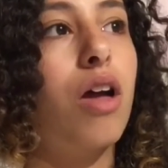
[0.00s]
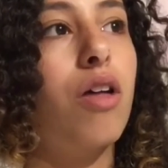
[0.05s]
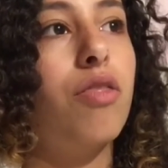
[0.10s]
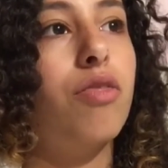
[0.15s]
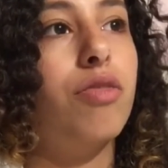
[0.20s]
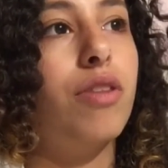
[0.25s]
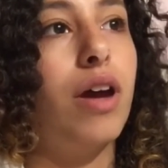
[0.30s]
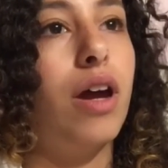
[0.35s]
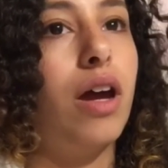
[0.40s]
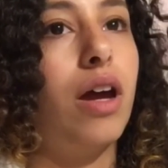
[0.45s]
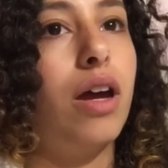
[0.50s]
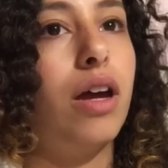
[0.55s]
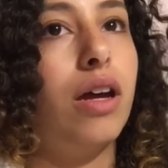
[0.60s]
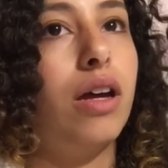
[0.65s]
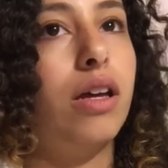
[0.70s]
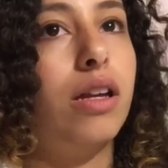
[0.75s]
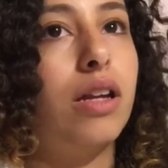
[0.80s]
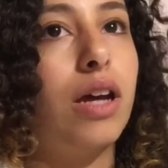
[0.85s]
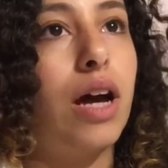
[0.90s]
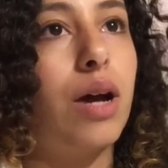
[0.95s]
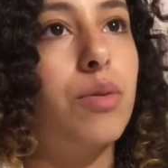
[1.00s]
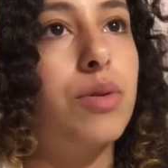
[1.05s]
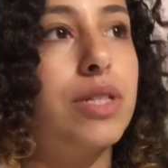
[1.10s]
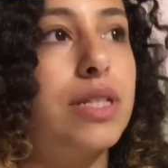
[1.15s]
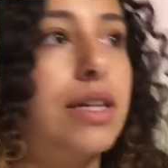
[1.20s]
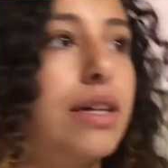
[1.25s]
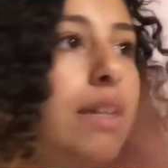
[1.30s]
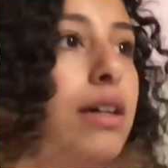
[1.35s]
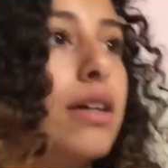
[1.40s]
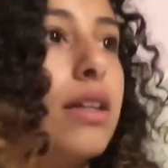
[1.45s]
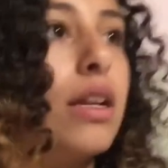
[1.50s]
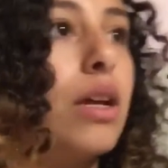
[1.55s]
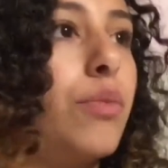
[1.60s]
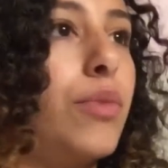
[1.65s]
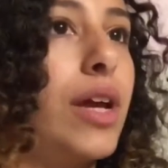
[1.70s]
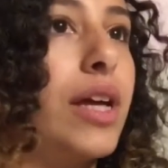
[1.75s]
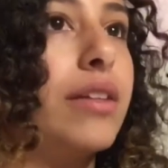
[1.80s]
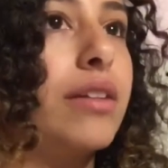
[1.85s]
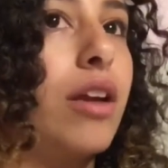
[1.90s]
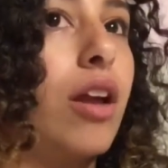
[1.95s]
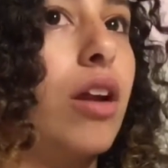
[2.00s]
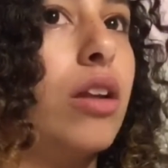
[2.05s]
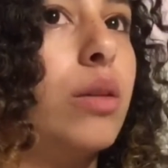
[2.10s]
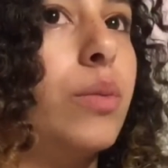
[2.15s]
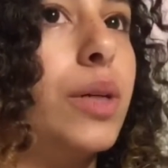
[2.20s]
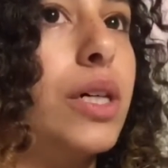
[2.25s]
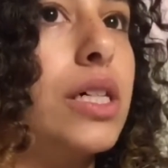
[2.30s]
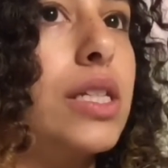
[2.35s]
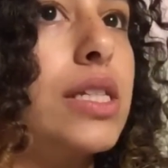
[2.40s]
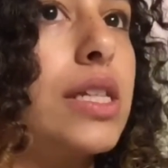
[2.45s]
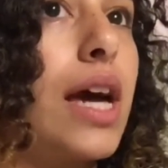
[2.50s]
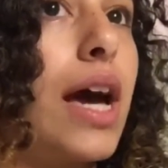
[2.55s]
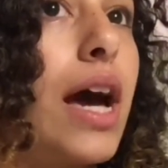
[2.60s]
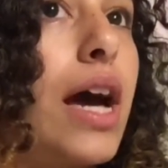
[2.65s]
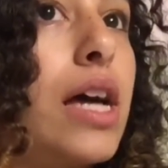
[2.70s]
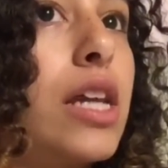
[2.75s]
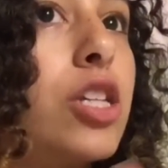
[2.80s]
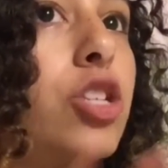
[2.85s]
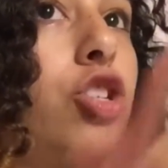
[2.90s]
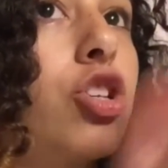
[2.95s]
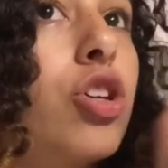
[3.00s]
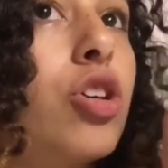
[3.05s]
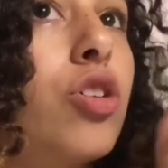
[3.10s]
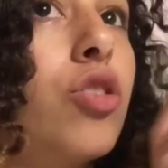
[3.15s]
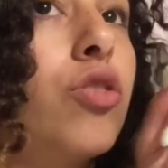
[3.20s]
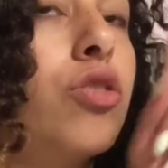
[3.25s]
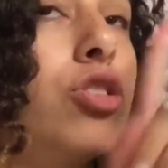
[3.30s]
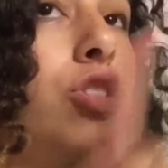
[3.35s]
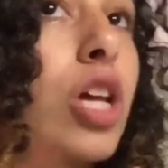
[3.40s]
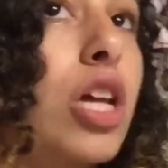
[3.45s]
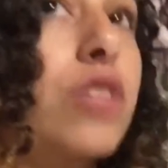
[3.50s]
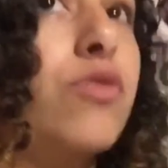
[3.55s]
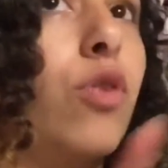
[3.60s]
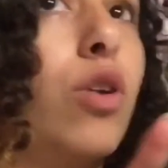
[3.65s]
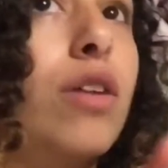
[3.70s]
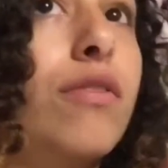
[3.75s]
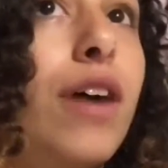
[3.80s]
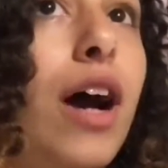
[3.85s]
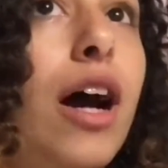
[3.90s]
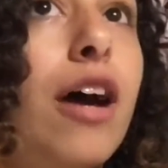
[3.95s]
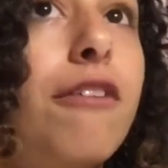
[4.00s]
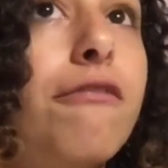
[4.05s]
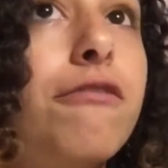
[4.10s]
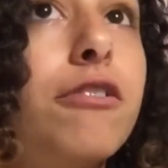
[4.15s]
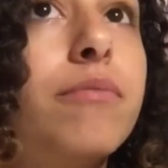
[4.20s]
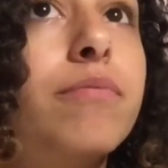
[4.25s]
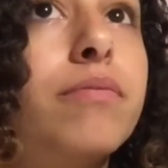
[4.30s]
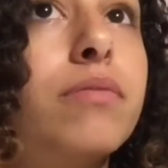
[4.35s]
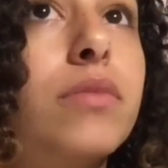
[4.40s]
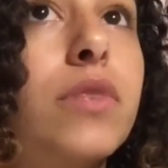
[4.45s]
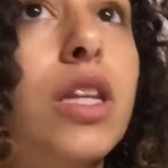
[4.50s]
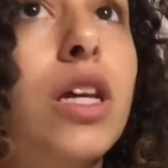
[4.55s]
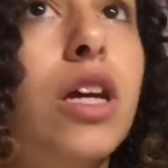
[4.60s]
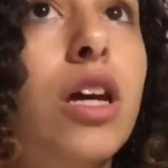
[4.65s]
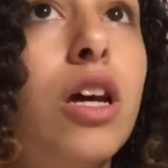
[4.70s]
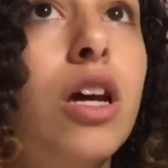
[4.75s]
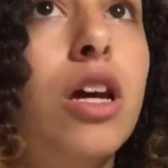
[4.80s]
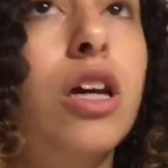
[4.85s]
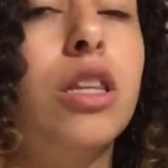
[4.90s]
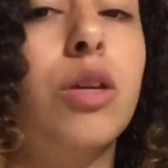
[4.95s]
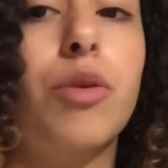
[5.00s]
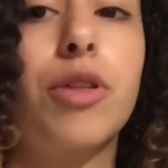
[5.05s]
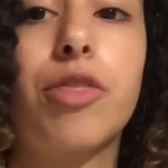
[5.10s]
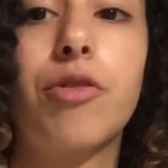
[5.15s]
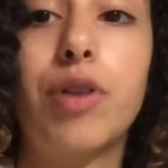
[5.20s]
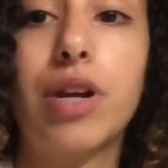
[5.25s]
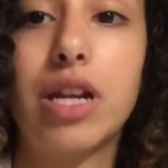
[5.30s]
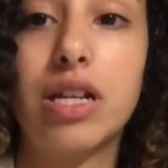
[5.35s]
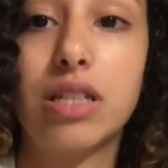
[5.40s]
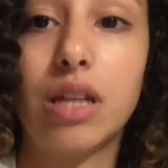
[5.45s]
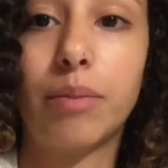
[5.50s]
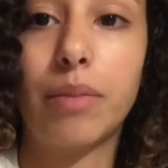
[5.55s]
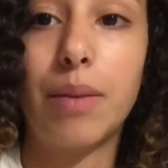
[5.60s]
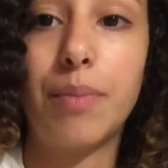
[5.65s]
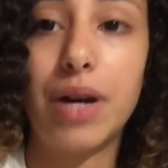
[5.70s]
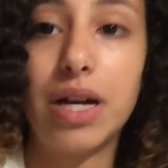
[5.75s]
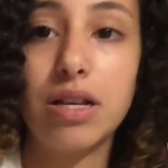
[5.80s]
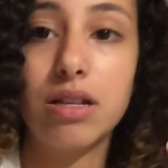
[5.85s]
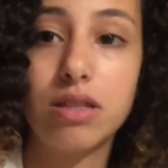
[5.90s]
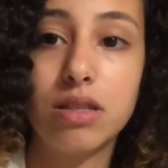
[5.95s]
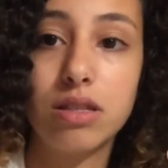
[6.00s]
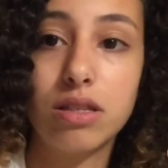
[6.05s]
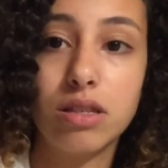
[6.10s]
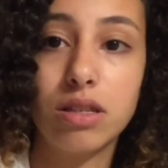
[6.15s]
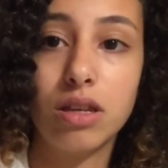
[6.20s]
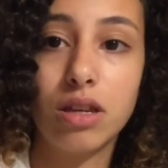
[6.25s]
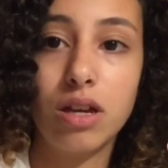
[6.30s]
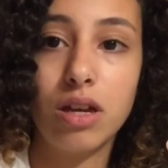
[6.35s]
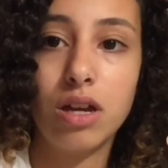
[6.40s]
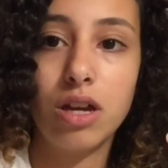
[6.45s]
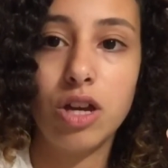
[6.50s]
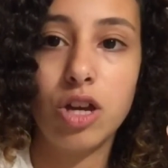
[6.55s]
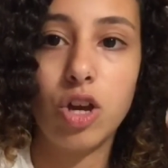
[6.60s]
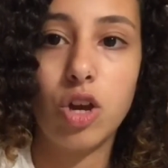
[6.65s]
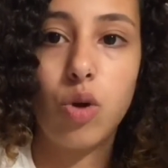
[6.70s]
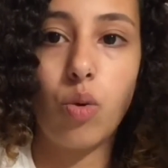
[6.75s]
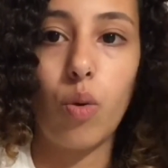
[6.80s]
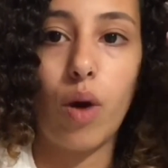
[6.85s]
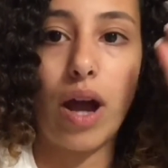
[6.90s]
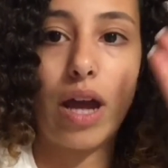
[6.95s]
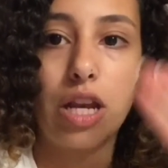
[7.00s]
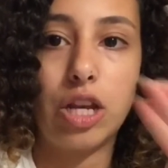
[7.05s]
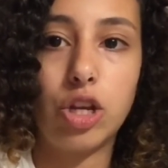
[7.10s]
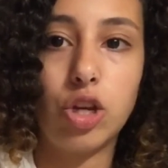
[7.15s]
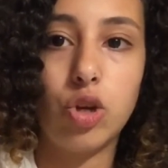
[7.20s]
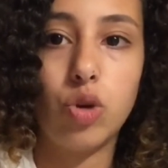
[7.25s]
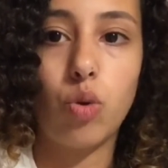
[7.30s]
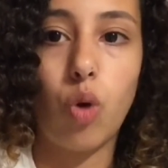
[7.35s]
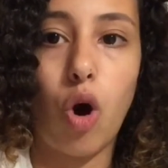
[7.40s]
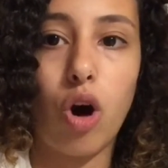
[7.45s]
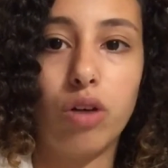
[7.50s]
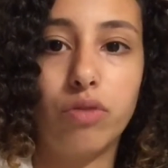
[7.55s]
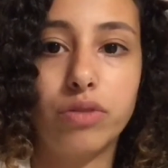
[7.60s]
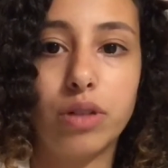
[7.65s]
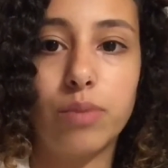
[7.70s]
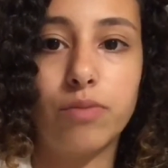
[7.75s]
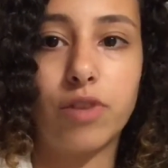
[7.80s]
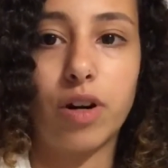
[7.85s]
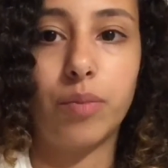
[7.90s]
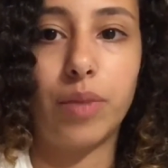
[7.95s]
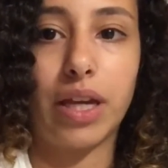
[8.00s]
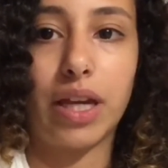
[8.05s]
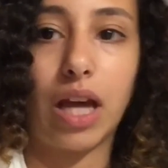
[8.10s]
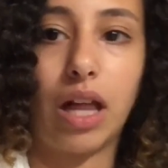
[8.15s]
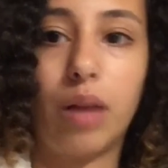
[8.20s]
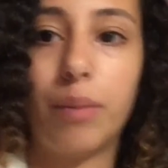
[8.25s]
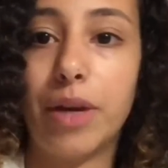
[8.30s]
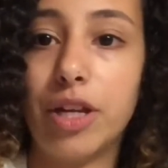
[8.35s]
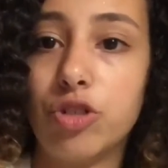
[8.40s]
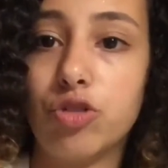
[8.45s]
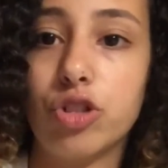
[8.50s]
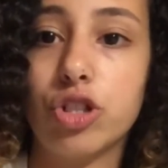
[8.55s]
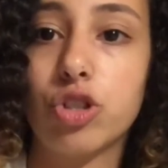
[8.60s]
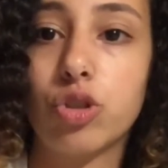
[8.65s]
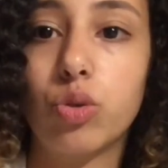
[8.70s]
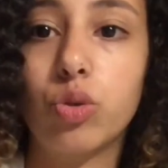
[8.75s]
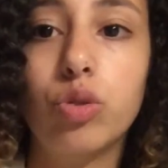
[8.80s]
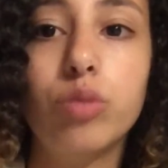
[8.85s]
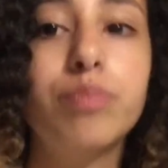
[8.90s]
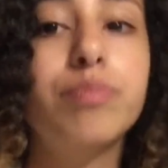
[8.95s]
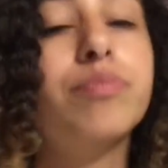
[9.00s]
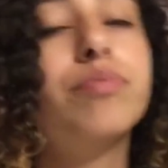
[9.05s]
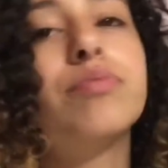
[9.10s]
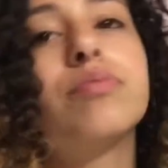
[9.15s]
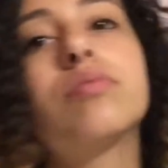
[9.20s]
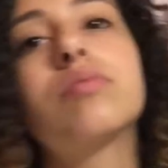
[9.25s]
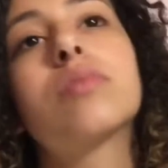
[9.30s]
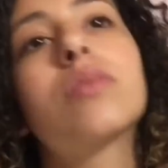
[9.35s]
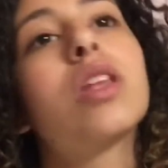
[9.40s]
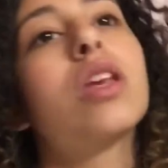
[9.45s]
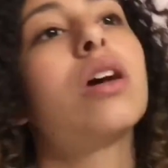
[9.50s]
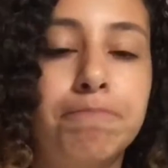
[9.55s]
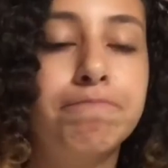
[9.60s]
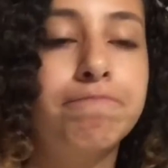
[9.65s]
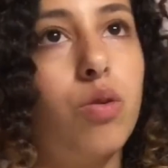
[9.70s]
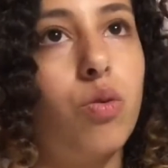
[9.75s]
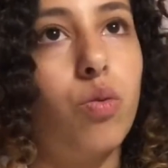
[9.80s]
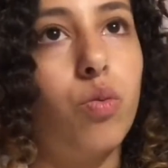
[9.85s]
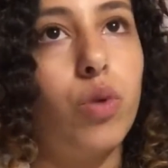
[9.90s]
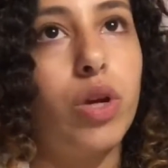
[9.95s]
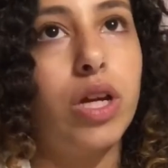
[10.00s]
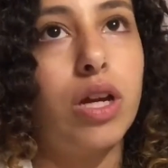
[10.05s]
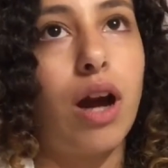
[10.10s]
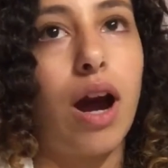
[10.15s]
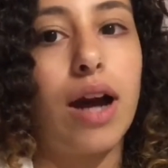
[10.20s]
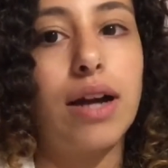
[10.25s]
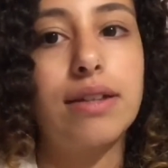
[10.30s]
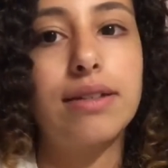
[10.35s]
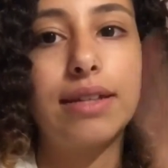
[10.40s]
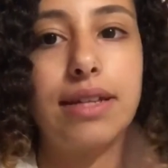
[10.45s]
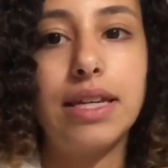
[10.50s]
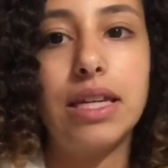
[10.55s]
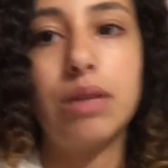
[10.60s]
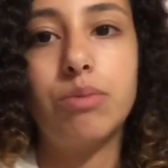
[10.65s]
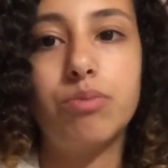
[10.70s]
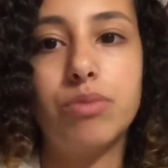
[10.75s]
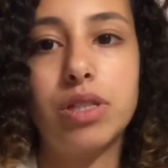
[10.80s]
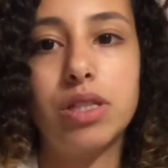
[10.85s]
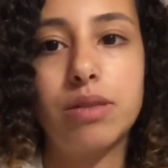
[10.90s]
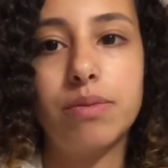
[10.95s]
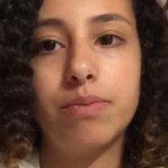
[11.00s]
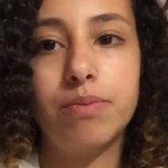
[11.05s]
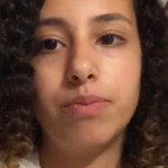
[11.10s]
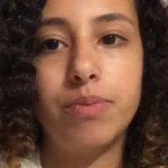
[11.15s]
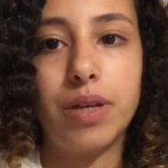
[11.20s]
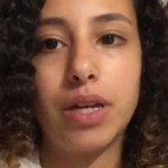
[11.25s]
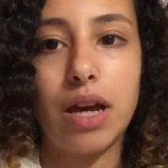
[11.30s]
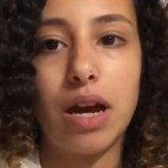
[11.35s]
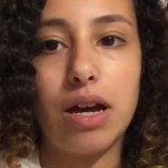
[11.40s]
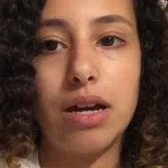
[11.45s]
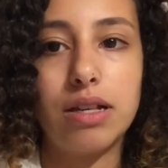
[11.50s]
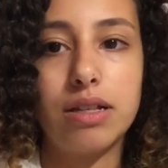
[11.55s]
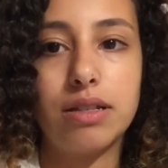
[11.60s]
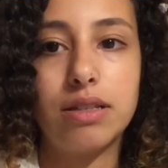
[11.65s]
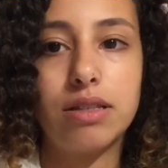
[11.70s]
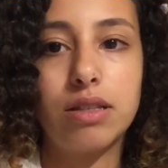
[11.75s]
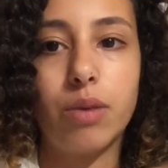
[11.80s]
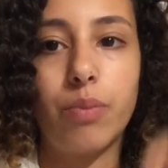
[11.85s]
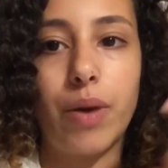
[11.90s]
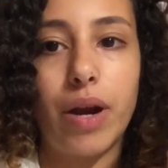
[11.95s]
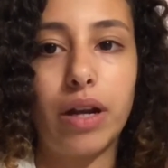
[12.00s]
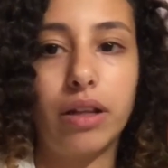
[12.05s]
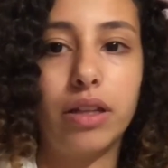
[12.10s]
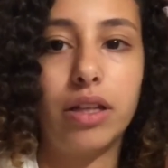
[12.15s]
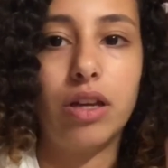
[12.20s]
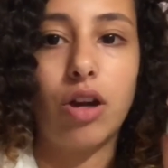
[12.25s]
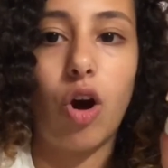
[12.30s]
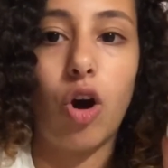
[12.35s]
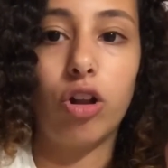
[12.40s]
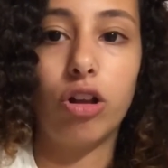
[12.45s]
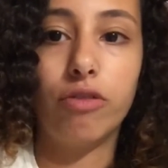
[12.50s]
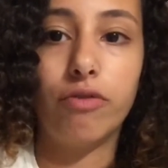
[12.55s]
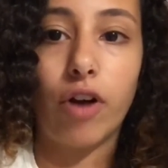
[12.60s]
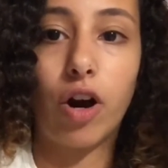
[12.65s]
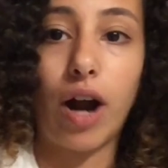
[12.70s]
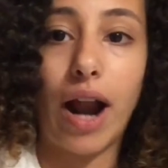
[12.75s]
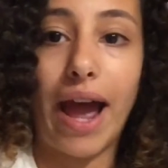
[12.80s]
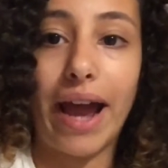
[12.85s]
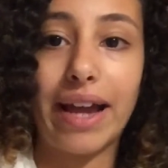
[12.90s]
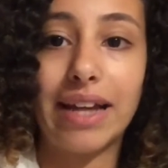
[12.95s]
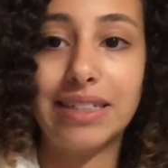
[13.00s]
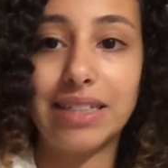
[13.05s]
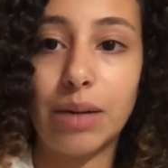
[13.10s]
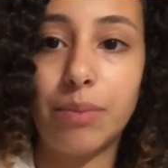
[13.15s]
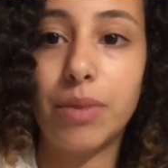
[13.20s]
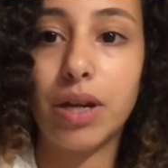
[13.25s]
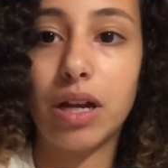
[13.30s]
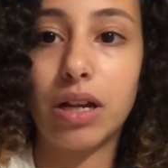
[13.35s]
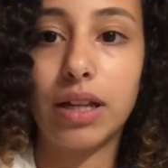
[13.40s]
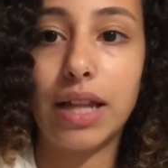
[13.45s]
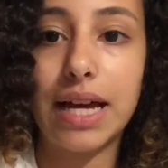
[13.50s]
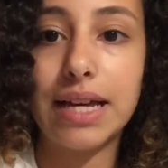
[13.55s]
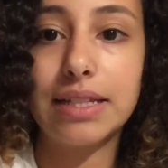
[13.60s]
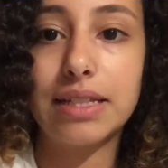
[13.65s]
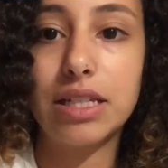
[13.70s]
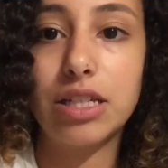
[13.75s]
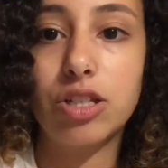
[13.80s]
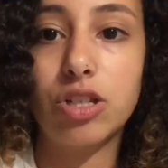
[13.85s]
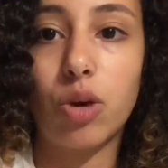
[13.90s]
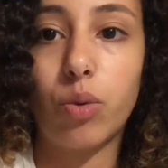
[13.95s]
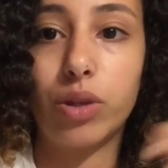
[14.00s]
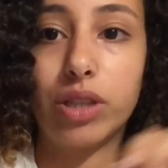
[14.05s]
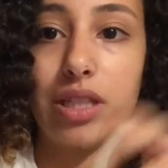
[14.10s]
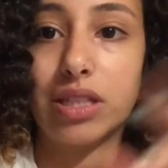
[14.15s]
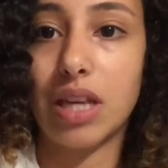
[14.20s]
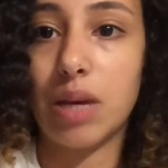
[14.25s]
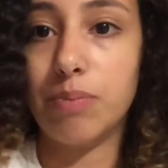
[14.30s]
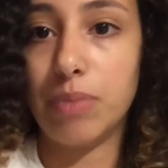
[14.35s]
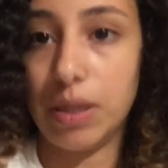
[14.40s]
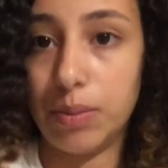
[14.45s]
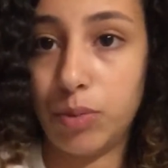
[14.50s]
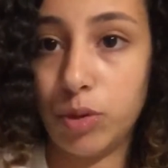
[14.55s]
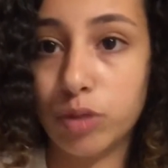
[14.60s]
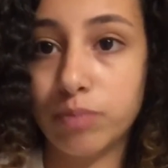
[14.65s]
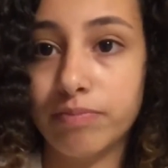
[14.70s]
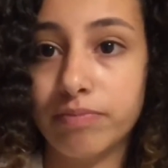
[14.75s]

Then I was done and we had to get on the bus at 6:45. There were 3 kids on my bus who I knew all of them from like elementary school. We got teams because apparently all of our academic classes are with the same people.